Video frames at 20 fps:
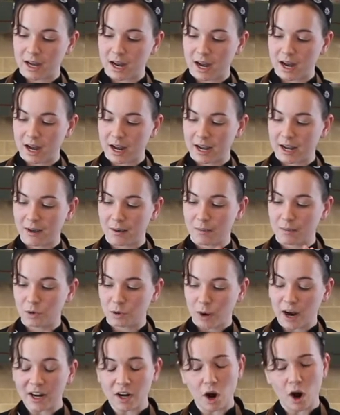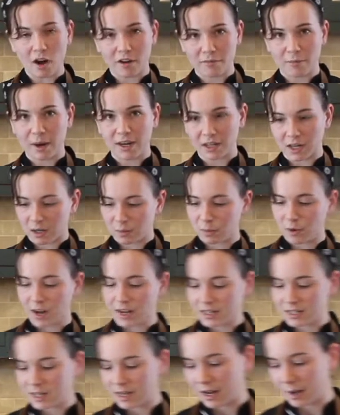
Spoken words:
I dried off my duck breast.